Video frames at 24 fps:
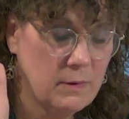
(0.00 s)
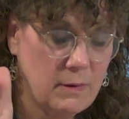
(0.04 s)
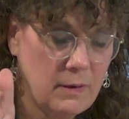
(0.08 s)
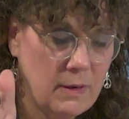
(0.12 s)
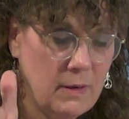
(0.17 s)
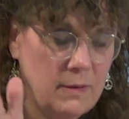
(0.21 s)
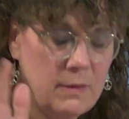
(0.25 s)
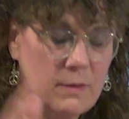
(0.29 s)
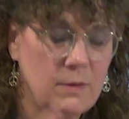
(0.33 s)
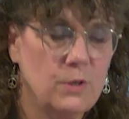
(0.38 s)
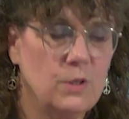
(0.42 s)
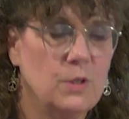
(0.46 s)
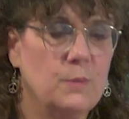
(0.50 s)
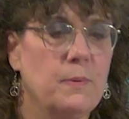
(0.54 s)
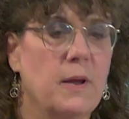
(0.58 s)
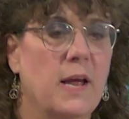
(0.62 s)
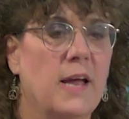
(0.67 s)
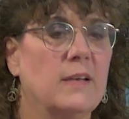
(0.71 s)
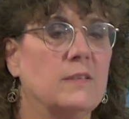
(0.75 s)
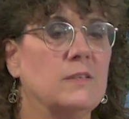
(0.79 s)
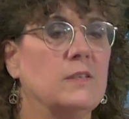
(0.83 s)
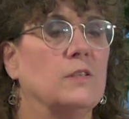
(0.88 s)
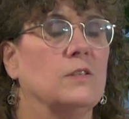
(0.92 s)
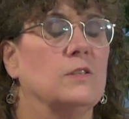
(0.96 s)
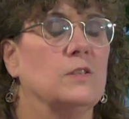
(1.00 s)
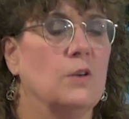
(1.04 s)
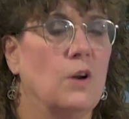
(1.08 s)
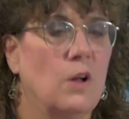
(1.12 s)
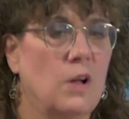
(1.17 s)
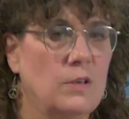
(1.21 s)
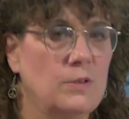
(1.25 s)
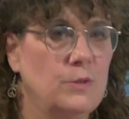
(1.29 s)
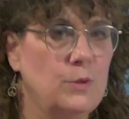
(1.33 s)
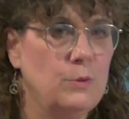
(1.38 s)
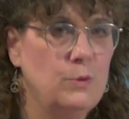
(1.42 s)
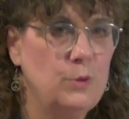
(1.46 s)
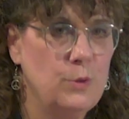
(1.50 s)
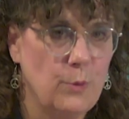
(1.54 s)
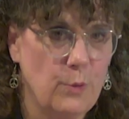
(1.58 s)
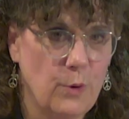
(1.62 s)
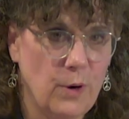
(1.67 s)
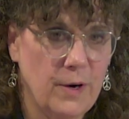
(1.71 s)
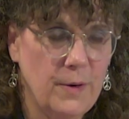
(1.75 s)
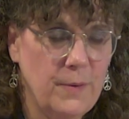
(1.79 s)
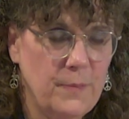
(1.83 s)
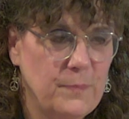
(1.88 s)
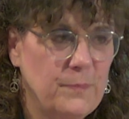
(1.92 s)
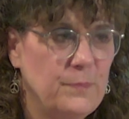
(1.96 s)
in years past, it's an all new
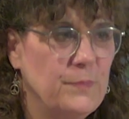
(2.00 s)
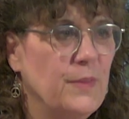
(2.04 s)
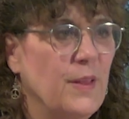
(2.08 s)
tour.